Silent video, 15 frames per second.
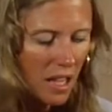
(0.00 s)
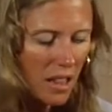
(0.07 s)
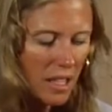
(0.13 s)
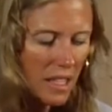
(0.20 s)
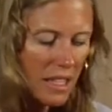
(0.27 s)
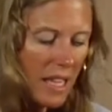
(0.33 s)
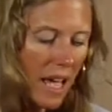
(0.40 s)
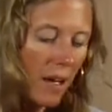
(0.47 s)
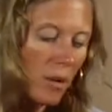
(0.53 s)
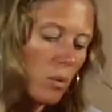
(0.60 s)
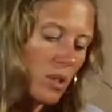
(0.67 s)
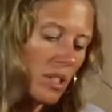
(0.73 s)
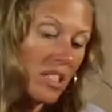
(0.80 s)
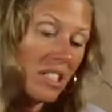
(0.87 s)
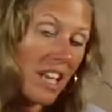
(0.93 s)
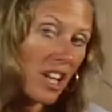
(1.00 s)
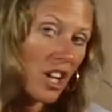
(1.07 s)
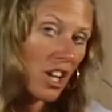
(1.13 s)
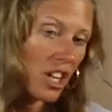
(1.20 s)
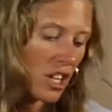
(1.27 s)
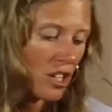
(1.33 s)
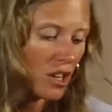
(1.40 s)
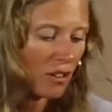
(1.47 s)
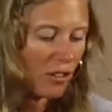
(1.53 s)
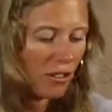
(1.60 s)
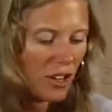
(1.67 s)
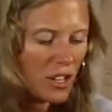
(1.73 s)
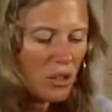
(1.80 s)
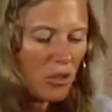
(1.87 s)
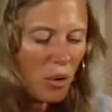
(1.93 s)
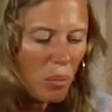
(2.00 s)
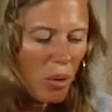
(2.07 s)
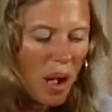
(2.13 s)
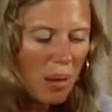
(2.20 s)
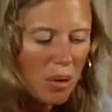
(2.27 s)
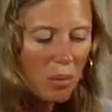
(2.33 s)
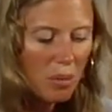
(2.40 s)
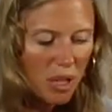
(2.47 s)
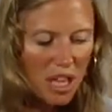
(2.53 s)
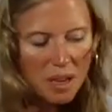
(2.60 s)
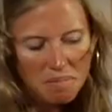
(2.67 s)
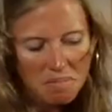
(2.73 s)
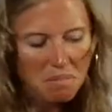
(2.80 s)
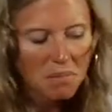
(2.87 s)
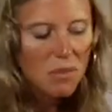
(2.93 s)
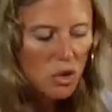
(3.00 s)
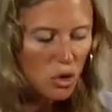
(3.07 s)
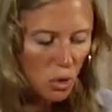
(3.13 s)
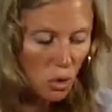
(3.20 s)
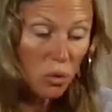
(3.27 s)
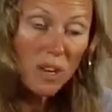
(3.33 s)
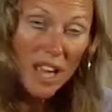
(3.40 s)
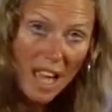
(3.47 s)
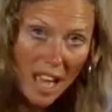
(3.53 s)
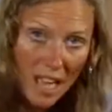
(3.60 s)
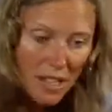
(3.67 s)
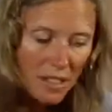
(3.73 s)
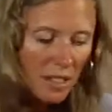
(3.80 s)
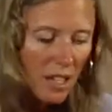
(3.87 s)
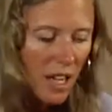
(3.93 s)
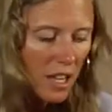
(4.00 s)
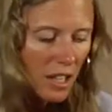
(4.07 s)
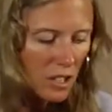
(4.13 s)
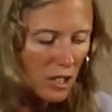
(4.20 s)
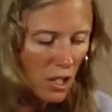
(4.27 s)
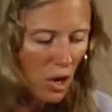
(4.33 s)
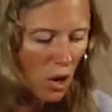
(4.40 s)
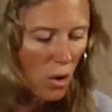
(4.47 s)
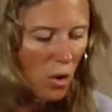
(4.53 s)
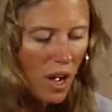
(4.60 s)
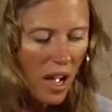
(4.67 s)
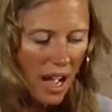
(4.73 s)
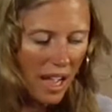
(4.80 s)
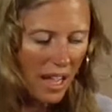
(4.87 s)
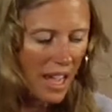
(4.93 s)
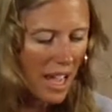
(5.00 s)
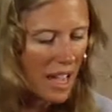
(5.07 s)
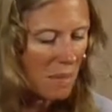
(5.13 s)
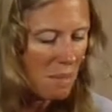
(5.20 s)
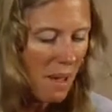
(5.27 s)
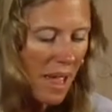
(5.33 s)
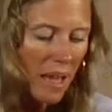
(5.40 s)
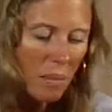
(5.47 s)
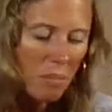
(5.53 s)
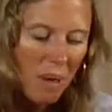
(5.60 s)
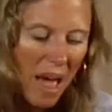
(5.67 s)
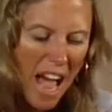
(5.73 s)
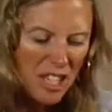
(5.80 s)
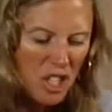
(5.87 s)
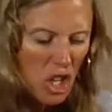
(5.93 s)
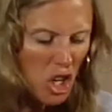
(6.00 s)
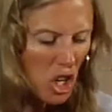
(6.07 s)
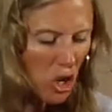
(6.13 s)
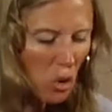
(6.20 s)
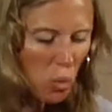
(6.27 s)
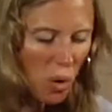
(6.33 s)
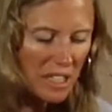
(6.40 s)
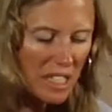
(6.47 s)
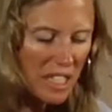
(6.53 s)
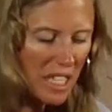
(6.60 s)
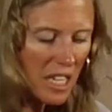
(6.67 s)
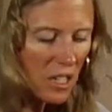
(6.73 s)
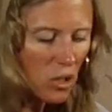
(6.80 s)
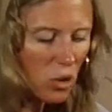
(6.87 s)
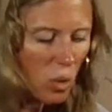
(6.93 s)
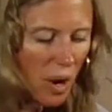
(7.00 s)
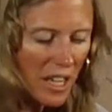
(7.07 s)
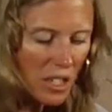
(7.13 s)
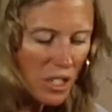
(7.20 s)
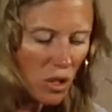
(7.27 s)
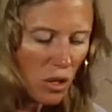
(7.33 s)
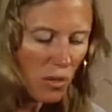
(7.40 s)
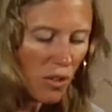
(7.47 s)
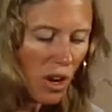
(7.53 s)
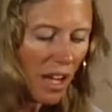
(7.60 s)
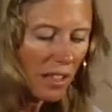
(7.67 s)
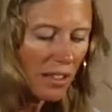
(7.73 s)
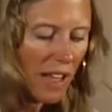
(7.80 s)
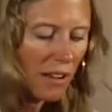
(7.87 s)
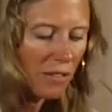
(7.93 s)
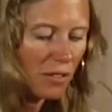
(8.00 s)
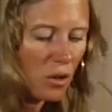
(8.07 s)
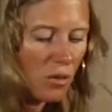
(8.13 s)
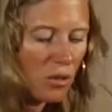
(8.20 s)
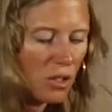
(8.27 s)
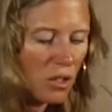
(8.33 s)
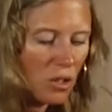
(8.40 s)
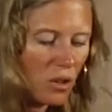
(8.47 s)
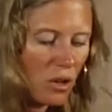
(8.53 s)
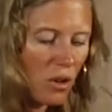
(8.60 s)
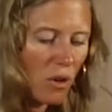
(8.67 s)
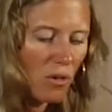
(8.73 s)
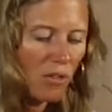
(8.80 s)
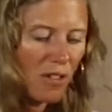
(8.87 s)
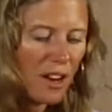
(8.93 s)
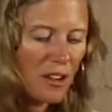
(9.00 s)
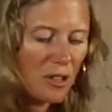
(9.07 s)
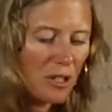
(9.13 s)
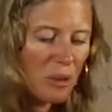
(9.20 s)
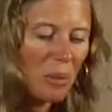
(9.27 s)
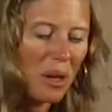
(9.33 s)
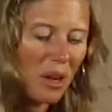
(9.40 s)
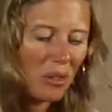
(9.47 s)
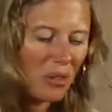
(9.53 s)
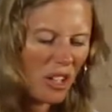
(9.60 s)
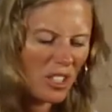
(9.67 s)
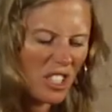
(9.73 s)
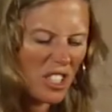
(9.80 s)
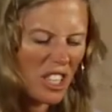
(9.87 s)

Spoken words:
This salad will stay good in your fridge for probably 2 days. So again, make a batch, cook once, eat twice, so you've got leftovers so you don't find you're spending lots